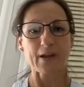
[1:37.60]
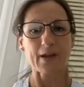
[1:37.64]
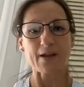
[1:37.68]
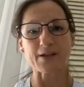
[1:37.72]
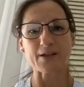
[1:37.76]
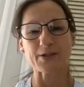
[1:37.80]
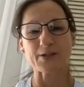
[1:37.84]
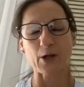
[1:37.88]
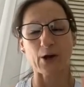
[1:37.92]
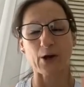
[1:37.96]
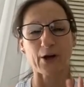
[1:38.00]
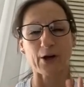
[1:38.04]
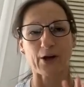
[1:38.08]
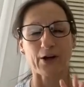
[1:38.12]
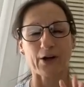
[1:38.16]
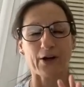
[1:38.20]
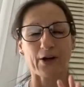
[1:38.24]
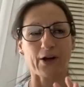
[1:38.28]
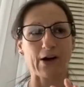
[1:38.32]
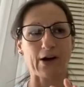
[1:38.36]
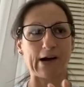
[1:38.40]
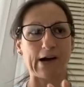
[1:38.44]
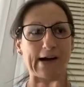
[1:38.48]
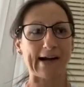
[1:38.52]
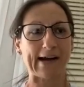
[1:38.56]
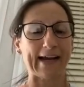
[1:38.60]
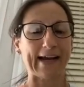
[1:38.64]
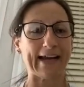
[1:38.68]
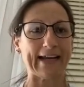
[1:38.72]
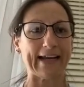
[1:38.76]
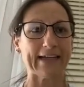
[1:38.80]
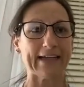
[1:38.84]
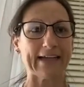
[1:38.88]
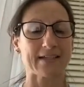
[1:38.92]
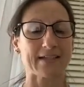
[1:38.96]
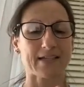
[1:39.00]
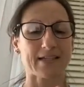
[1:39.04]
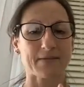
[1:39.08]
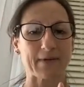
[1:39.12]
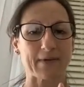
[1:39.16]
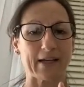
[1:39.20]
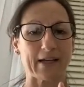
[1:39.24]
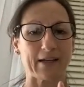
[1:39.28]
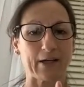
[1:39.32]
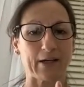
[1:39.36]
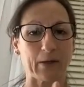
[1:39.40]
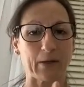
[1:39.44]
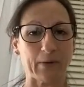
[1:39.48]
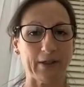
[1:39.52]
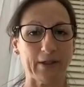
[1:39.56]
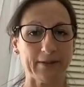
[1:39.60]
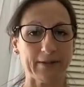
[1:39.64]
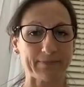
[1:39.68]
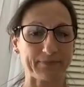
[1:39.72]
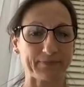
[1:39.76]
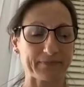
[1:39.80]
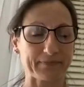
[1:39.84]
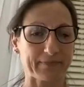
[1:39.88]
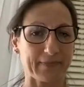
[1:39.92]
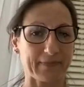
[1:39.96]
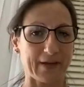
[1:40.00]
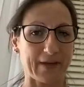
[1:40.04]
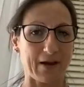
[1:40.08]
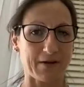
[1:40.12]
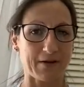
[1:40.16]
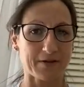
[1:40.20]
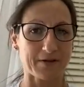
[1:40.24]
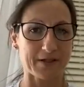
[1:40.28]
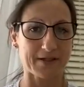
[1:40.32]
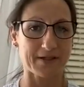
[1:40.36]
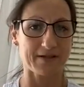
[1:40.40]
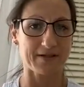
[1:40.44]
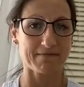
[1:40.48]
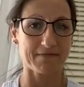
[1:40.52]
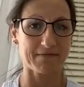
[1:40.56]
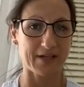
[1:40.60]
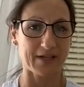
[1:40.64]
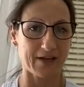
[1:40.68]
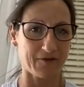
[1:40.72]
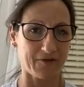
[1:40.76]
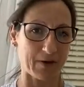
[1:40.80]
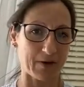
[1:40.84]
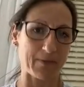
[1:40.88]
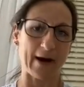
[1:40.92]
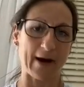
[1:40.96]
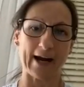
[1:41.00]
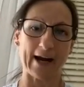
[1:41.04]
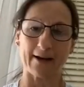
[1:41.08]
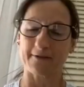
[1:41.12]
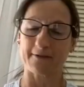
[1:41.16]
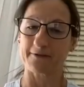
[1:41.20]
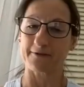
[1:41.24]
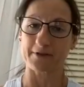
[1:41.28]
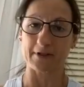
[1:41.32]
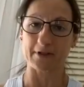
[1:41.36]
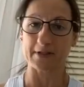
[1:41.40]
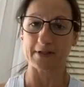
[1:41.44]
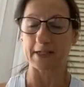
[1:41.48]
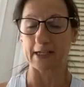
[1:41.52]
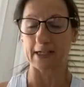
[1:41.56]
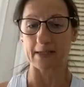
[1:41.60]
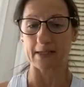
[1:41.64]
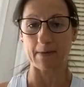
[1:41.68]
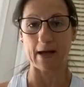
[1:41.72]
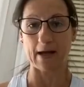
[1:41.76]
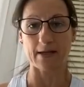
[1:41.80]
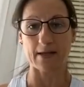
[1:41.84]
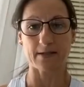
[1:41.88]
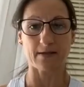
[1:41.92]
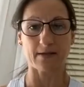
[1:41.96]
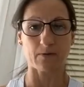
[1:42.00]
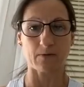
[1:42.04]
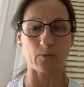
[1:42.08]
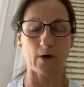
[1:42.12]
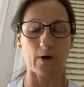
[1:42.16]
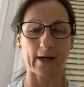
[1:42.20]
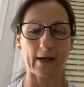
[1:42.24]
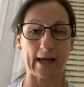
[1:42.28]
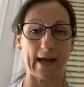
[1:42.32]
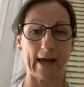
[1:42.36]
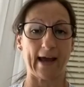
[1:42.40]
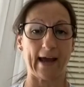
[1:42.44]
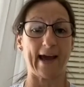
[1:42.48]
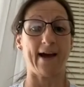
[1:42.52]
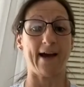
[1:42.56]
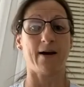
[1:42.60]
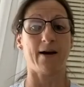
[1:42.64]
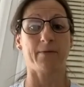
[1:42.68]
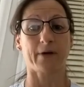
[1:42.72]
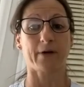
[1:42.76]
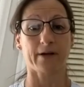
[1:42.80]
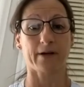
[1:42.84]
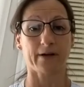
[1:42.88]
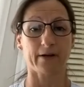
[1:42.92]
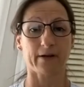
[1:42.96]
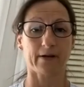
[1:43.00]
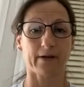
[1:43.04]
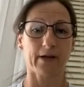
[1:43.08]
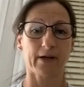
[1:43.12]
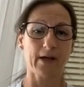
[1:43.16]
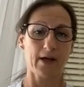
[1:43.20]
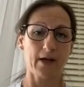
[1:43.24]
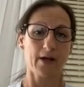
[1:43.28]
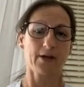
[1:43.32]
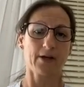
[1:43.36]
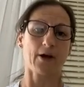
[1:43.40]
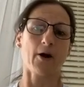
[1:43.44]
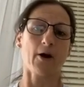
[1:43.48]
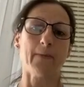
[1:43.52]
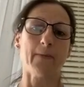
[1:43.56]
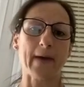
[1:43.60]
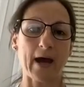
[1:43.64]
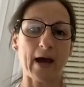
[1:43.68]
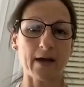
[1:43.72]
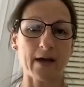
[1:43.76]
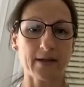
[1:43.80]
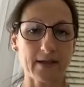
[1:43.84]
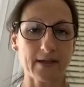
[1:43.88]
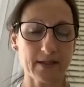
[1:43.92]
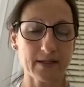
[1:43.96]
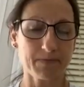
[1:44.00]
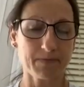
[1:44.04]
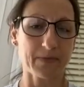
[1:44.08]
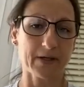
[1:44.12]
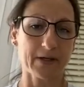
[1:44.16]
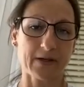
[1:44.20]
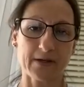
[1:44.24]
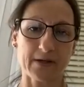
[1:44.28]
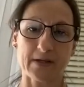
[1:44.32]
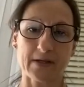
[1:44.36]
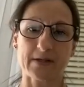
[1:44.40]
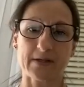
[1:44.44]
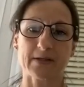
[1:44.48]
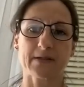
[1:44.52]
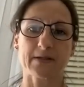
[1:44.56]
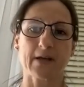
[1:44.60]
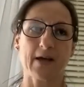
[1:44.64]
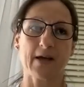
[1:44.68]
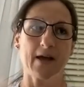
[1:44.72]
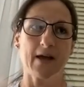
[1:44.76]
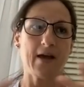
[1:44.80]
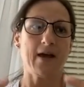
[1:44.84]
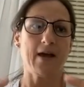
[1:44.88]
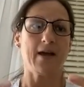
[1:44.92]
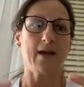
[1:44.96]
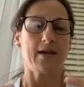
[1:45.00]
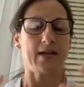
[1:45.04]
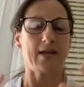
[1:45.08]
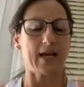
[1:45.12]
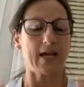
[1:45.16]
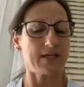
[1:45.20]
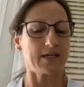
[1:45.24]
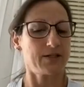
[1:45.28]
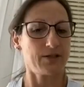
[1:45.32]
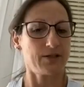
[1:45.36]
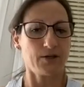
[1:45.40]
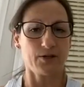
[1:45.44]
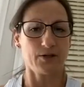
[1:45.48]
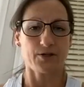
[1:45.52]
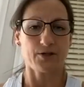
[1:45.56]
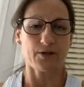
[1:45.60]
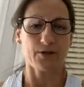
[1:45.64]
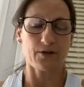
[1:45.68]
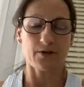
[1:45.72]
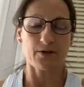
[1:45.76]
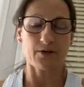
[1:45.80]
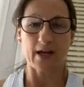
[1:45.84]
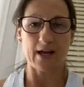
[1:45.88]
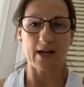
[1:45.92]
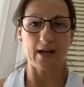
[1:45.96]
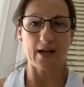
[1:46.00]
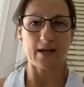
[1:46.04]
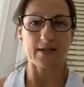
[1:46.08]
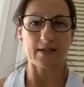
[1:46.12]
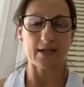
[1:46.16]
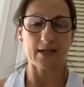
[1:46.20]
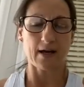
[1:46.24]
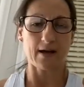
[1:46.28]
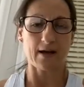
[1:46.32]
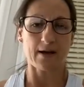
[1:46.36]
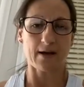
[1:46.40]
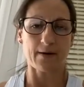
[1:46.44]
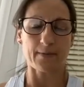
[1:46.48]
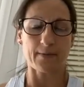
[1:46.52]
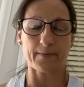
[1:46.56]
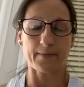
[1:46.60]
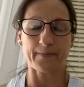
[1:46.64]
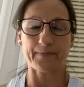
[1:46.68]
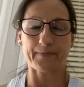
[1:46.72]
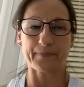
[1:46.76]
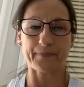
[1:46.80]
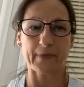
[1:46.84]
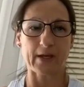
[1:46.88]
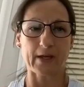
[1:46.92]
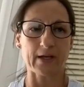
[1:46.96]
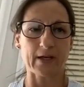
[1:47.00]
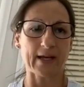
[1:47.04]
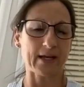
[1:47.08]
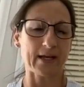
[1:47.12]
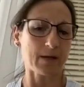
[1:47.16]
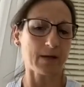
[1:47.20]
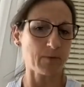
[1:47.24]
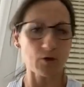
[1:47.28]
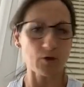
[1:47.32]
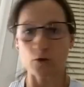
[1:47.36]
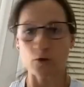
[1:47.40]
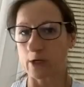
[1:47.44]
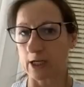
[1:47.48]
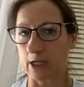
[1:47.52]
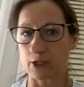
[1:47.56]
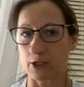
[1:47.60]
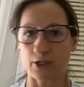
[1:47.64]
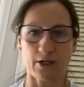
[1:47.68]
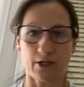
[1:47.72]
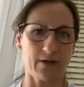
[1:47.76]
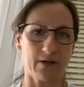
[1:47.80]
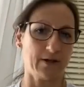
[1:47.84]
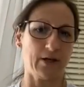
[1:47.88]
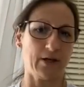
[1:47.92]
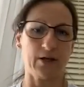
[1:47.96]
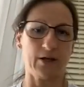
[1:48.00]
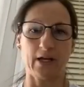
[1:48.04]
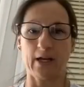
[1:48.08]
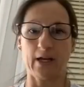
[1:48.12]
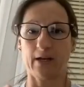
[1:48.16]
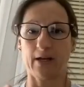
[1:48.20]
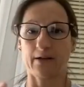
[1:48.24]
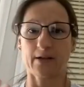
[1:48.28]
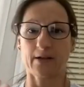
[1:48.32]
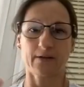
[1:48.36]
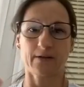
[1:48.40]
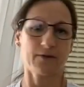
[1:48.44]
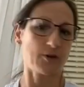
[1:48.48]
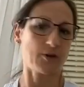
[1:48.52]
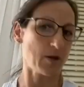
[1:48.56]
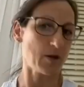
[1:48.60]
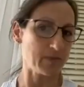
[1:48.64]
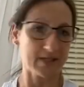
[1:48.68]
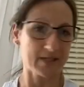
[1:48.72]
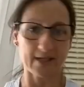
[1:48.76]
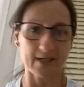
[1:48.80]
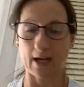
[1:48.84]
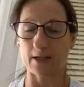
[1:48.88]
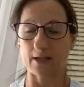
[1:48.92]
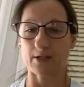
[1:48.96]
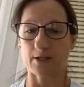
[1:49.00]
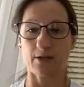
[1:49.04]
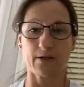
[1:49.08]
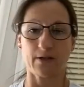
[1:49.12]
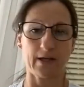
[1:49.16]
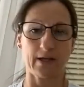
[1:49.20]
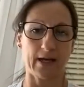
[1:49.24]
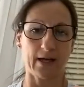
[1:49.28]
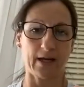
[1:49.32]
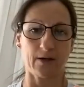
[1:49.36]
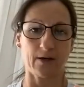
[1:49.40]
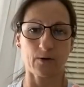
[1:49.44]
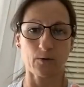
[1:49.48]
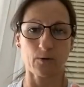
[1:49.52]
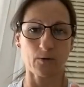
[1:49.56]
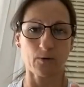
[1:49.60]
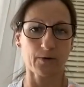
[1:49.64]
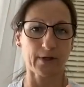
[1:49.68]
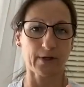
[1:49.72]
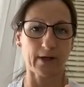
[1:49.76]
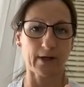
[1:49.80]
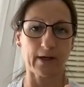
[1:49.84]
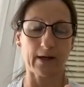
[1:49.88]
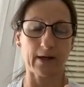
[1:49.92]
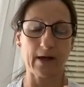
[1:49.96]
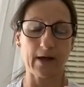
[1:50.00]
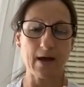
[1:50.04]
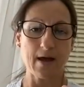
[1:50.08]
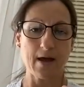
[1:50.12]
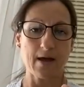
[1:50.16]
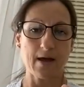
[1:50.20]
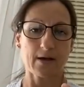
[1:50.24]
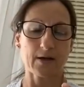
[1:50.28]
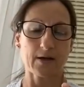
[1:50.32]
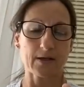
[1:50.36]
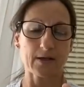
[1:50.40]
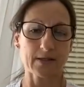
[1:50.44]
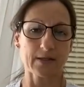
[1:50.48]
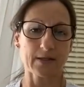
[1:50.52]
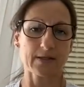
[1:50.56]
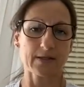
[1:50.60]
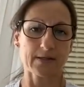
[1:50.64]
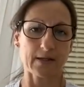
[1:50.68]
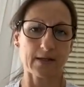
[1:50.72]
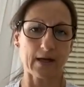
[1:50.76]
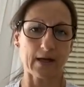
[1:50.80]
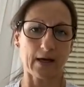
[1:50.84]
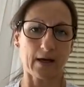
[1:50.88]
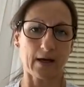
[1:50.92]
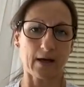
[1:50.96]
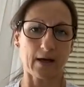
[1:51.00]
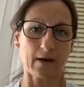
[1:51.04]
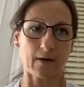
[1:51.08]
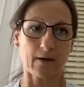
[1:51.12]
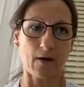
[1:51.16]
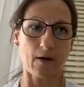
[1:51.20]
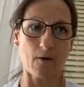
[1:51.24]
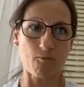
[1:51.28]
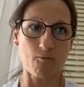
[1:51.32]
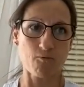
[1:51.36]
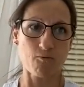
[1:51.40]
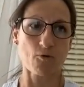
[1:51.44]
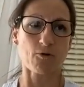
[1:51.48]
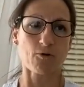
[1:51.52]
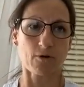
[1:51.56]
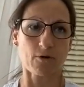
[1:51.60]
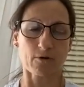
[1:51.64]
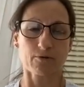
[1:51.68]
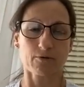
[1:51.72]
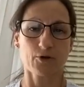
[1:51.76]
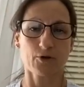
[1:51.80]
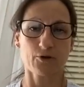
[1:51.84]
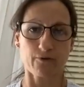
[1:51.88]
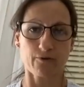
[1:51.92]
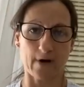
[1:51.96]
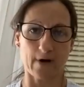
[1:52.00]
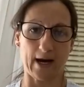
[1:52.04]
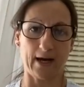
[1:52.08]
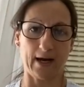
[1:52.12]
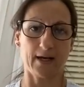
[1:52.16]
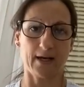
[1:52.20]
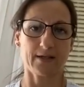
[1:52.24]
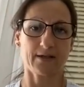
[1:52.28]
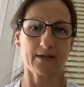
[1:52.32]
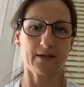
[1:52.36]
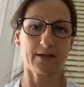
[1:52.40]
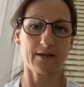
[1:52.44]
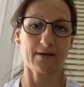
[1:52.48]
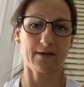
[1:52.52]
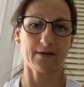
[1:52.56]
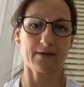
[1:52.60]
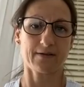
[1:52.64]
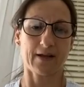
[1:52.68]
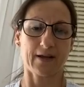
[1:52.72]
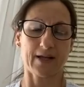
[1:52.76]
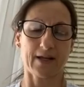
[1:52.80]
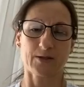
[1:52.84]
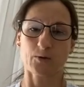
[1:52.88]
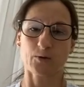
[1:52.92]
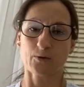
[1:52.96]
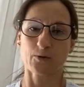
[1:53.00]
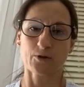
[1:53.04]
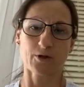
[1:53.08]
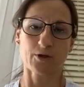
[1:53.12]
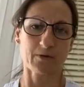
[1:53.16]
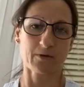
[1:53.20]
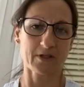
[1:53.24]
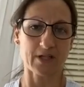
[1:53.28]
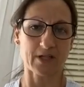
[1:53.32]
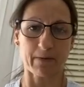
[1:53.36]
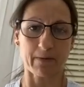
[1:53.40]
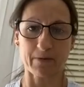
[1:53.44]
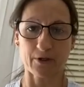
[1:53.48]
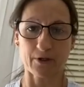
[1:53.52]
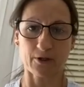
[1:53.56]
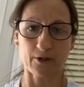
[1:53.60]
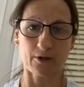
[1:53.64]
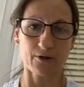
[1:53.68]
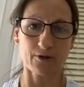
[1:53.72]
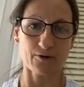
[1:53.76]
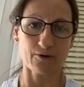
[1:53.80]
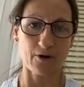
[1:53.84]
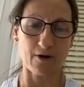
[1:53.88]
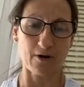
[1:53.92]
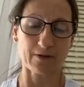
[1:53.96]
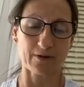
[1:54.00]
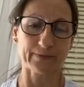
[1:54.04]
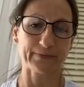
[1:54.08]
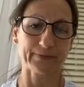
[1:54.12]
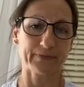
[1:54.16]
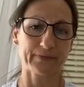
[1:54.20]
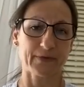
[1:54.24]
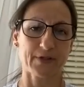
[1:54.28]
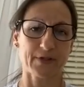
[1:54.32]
So I just went, you know what, I'll just give it a break for 6 months and work out how I'm going to go about this, because yes, you do need commercial kitchen, you need thermostats, you need all the, because it's a raw treat, it's all to do with temperature control.